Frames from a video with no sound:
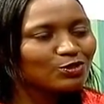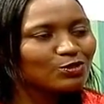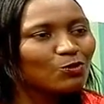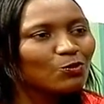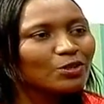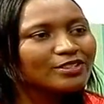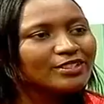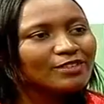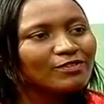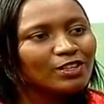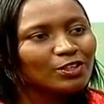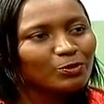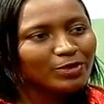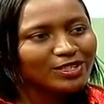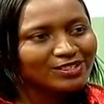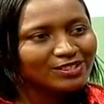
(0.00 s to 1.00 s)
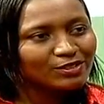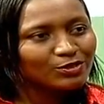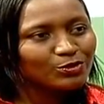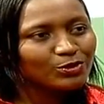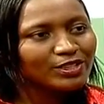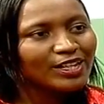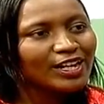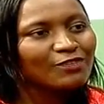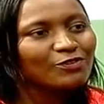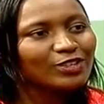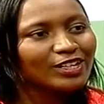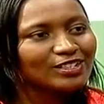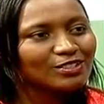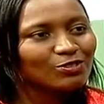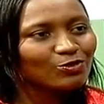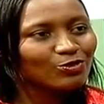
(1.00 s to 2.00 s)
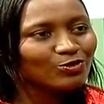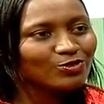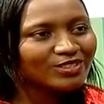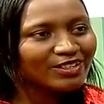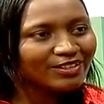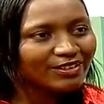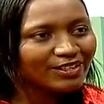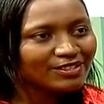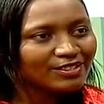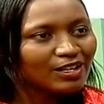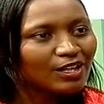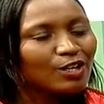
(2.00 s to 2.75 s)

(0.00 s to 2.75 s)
So what developers are doing are focusing on those areas.